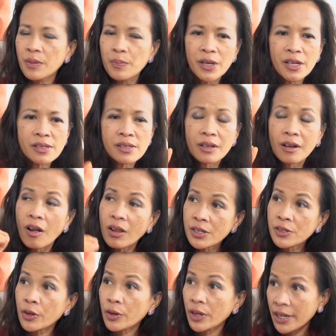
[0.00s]
Because
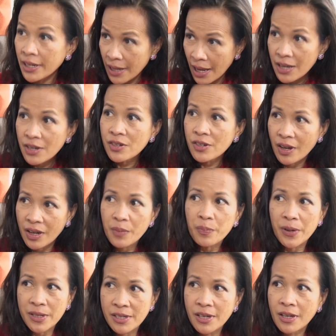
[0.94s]
culture, in Asia in
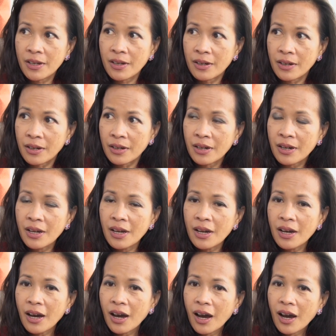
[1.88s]
particular,
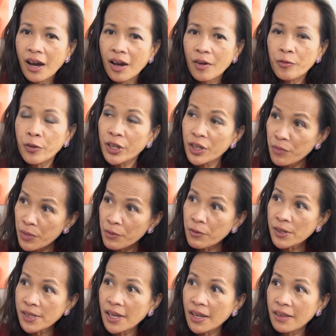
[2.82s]
forgive me
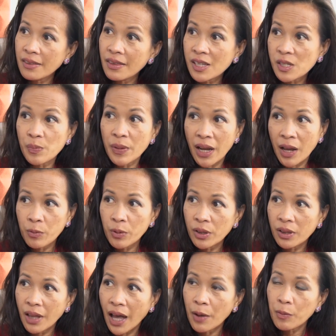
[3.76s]
for saying this, but I
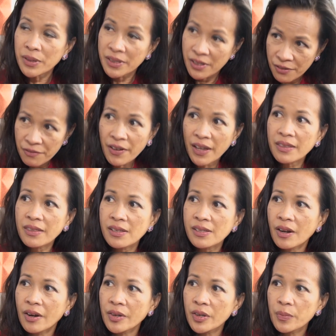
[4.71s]
will defend
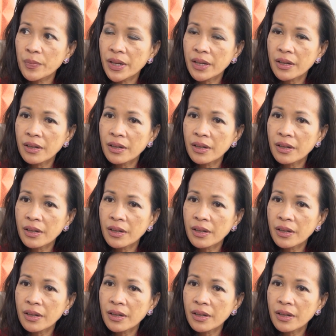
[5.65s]
this argument.